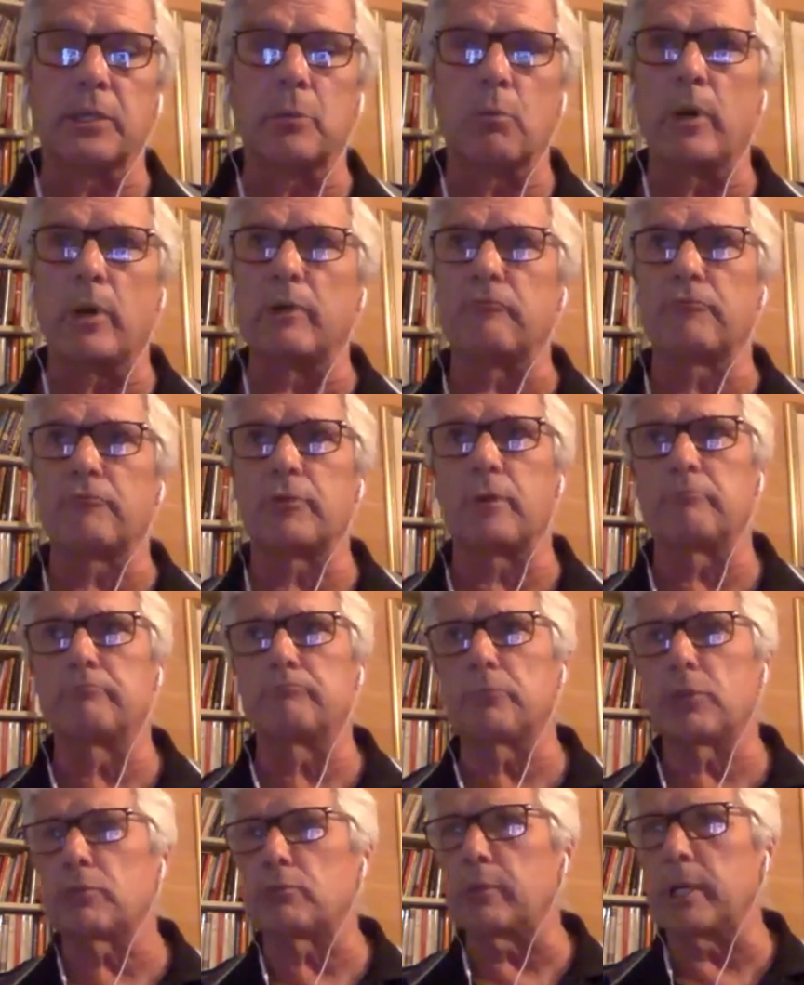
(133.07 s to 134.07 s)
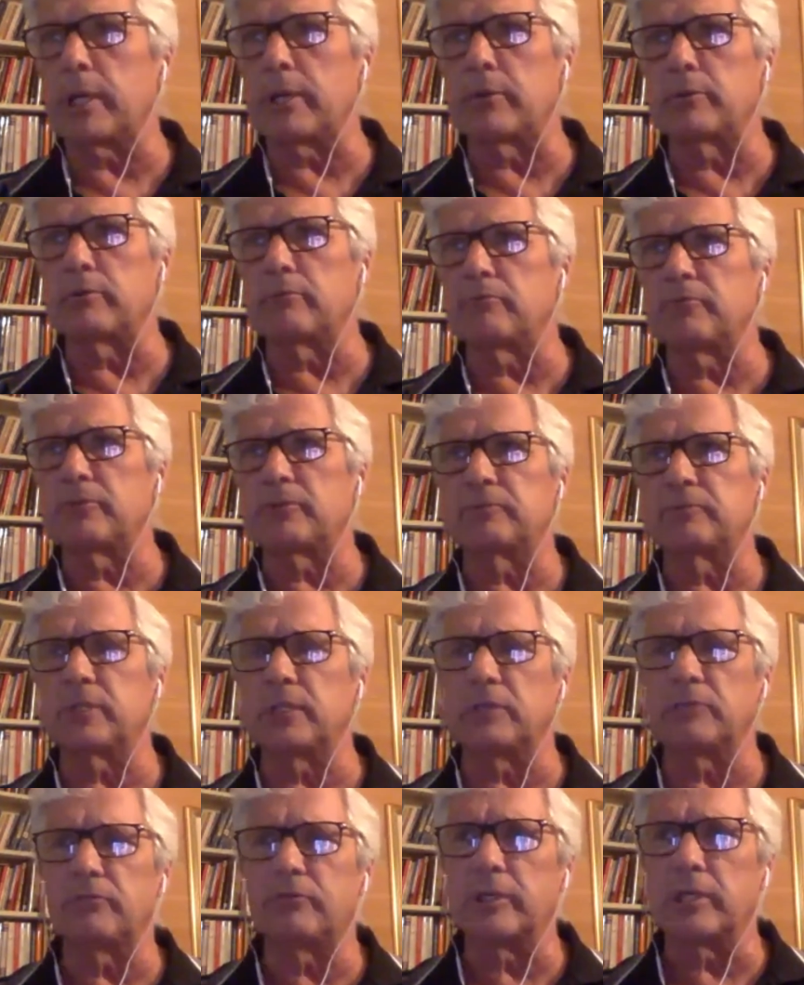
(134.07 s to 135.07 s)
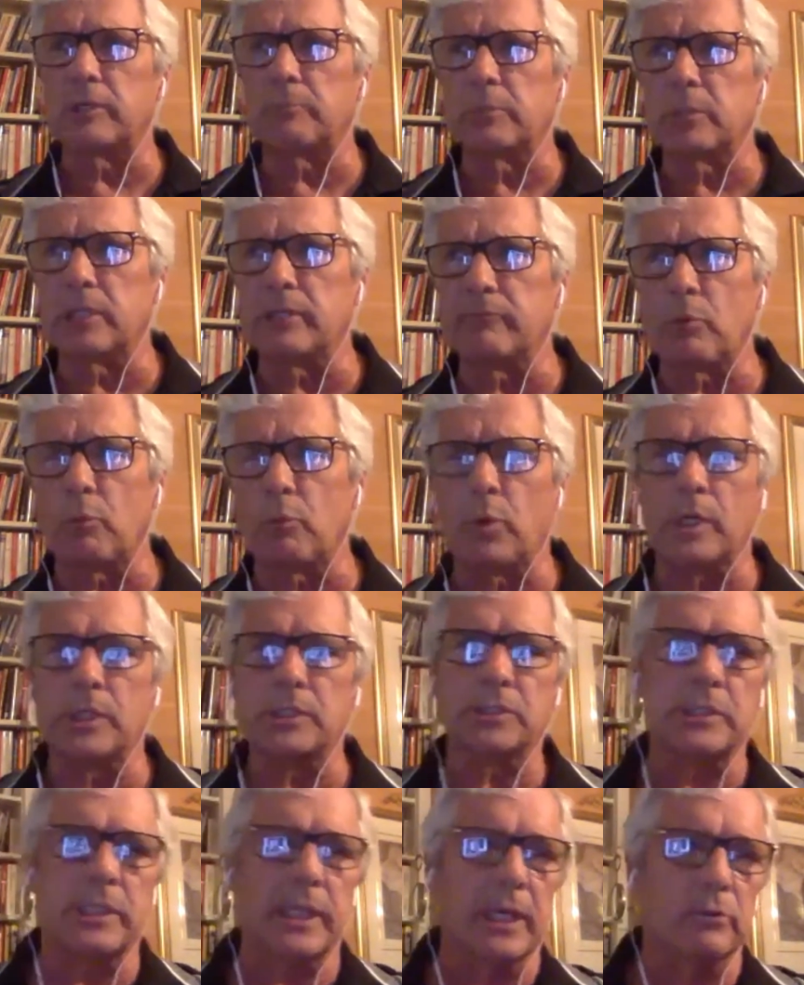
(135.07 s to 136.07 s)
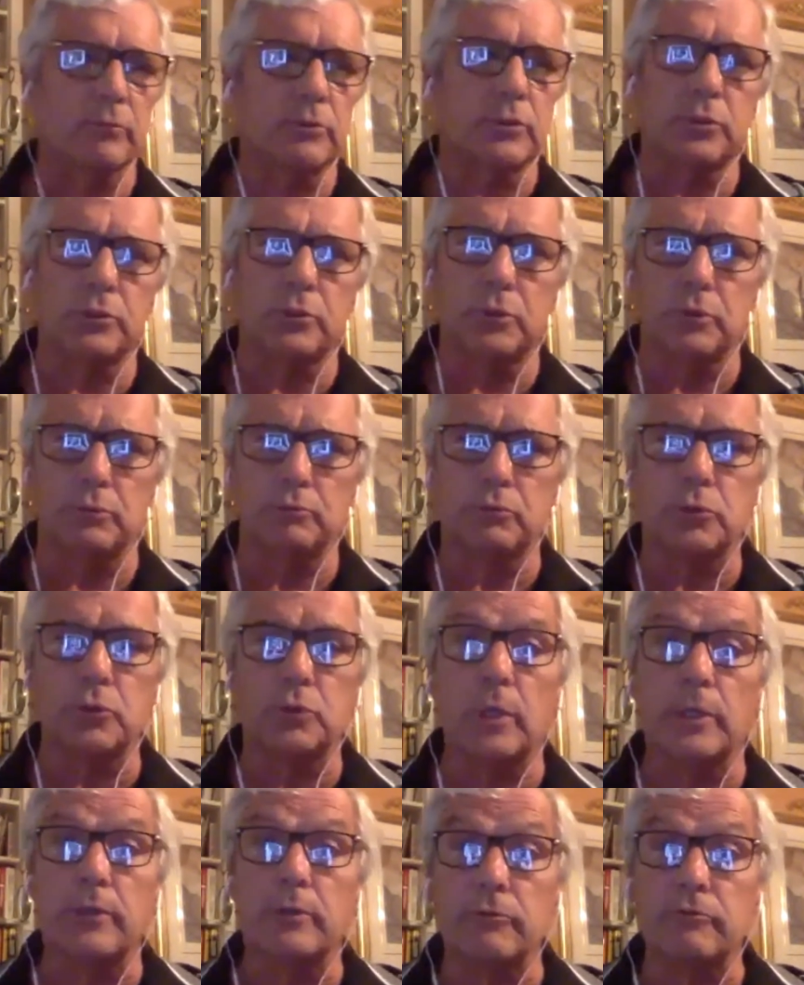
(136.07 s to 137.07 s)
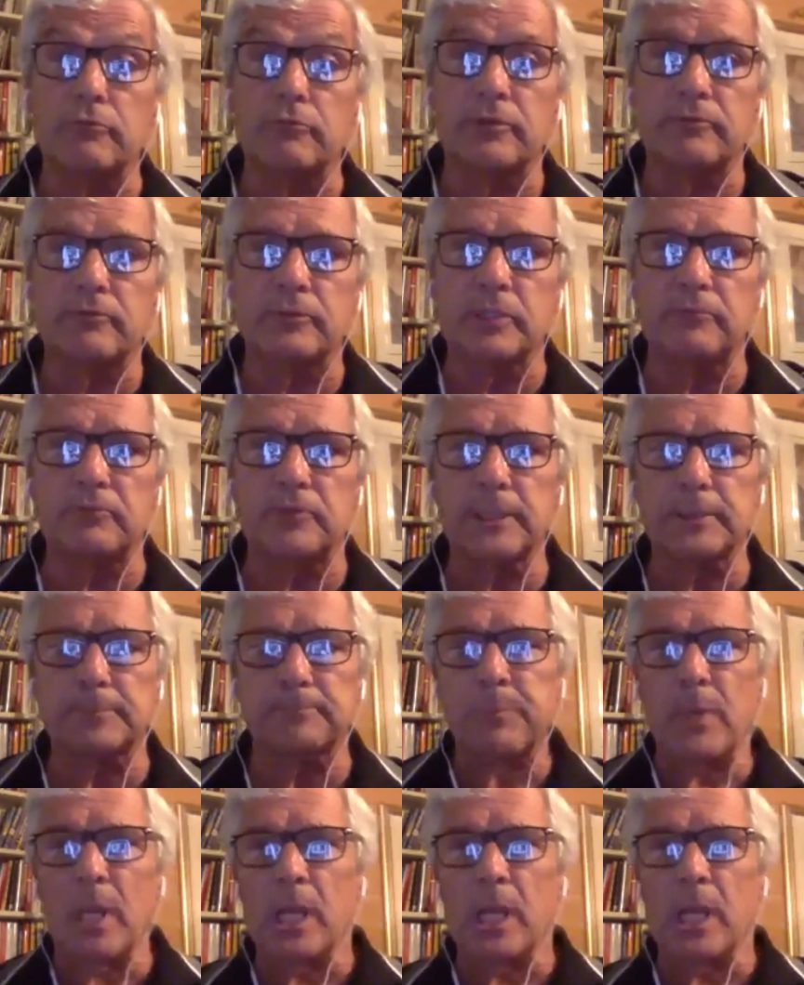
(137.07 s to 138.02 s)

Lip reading: It went from 315 feet, I believe it was, down to 250 feet.